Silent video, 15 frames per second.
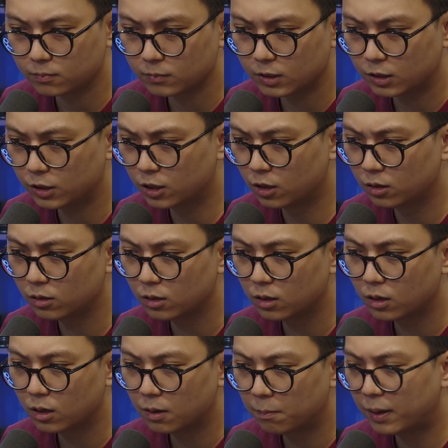know,
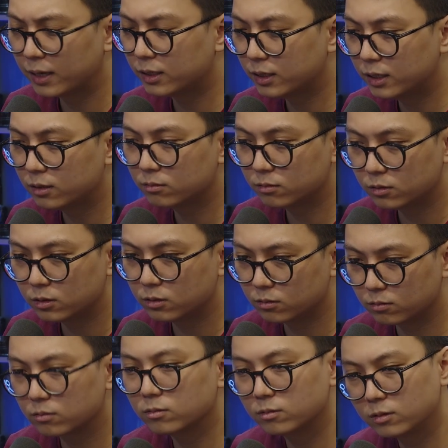but
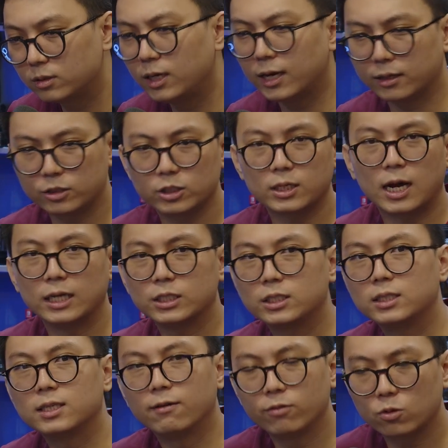yeah, just ask
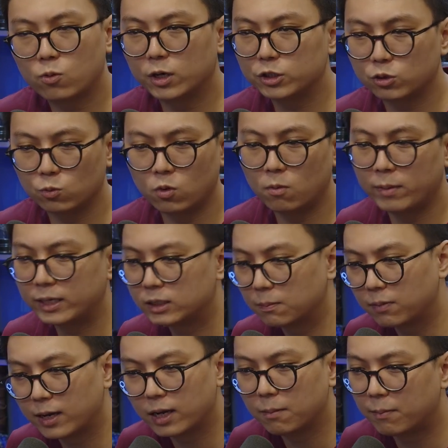yourself the question: what makes a
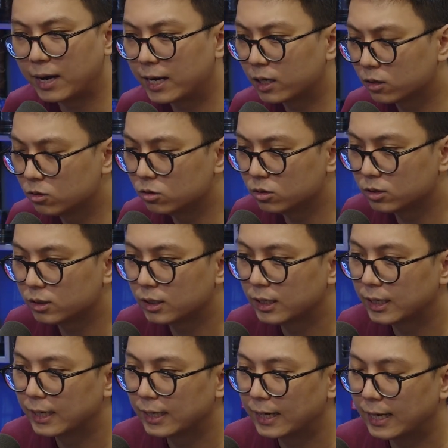player bad and good?
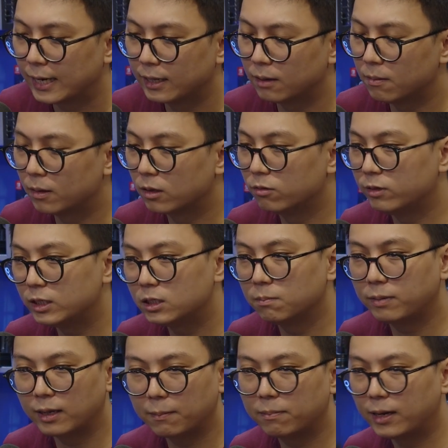And the reason
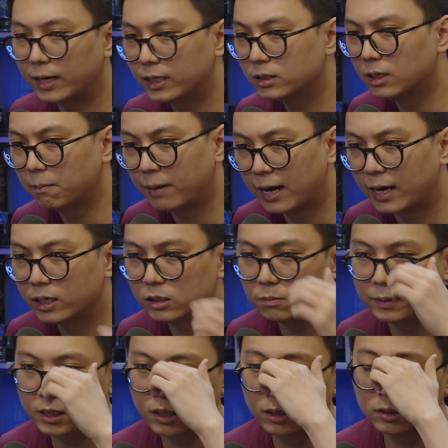players are bad is
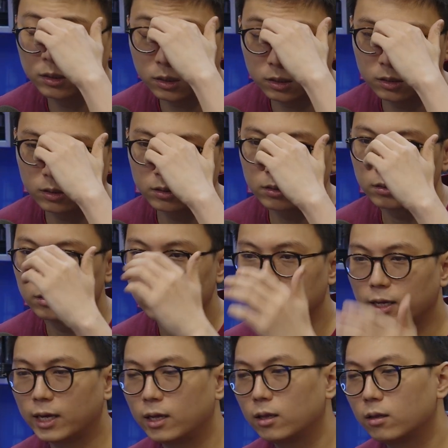because
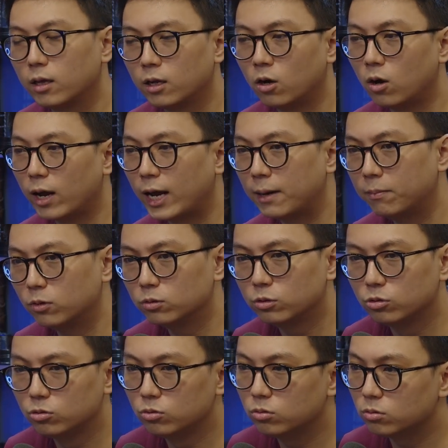they're not able
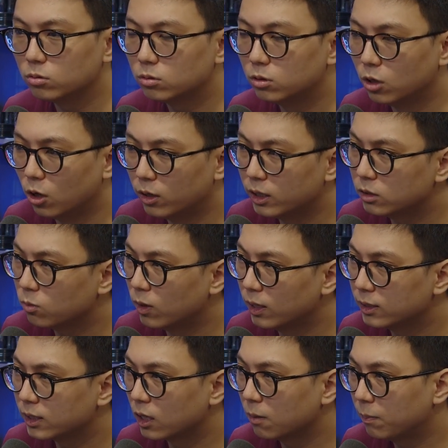to learn as well
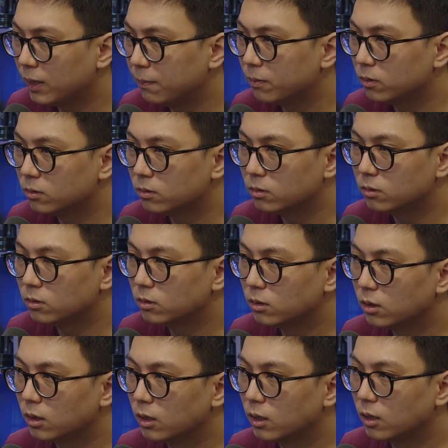as other people.
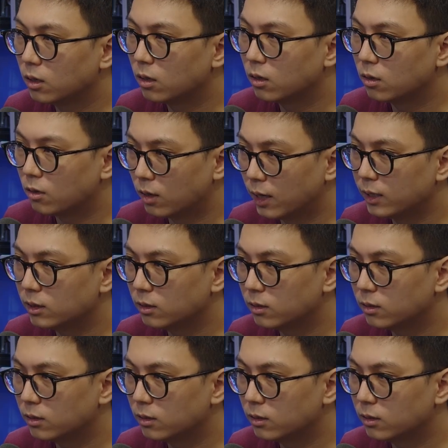Right?